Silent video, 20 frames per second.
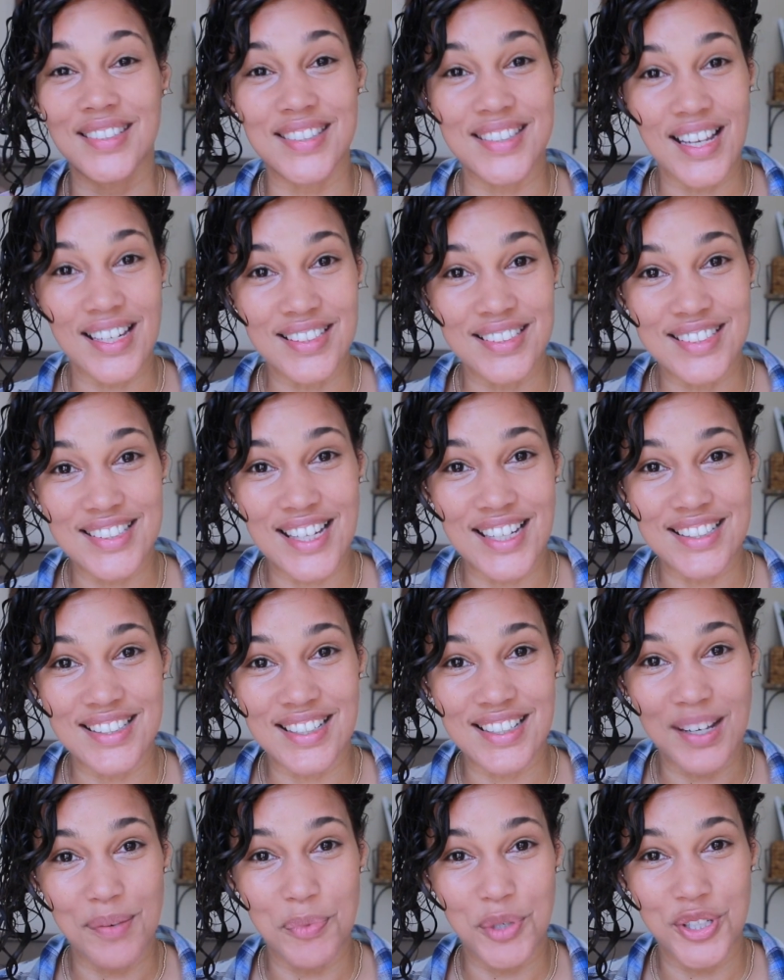styling
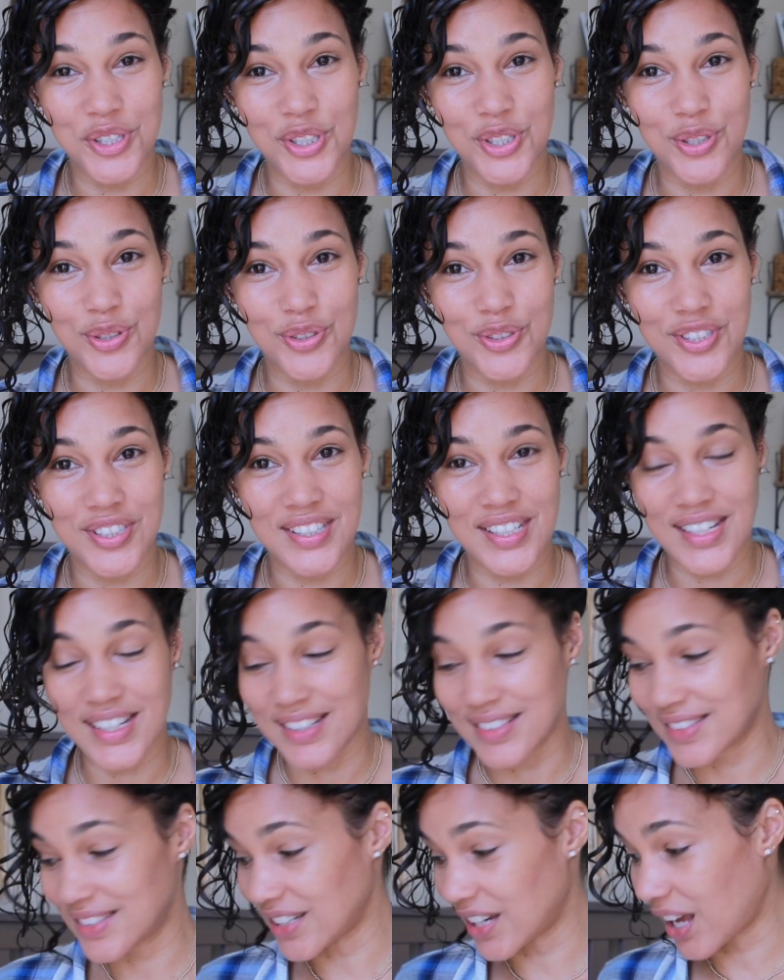technique I'm going to use today
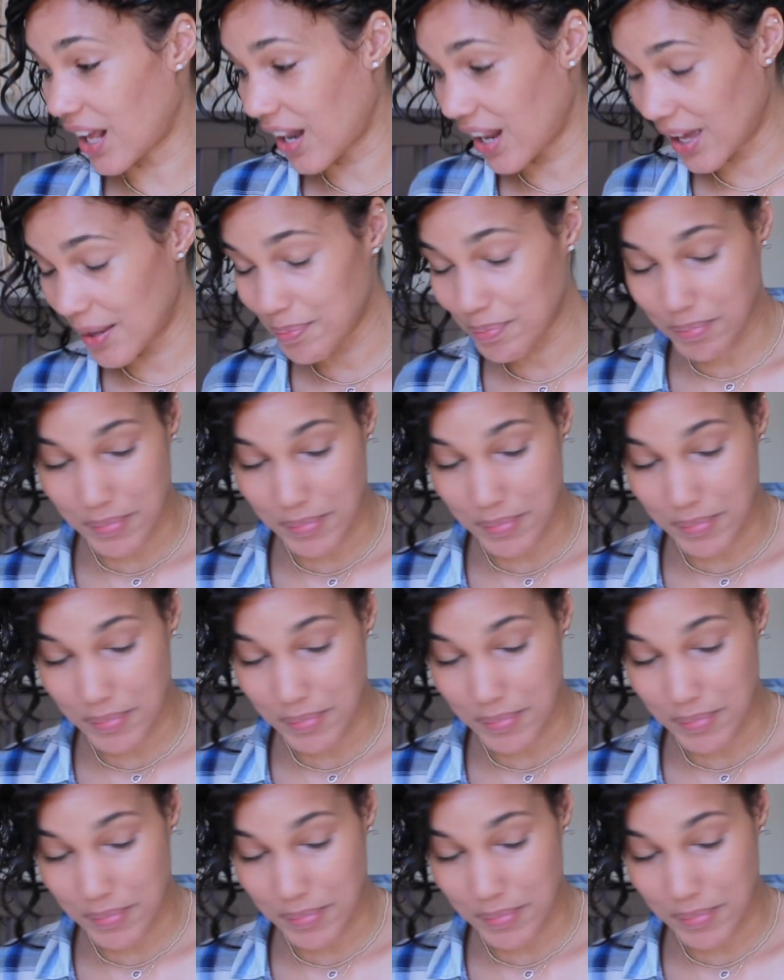is the clump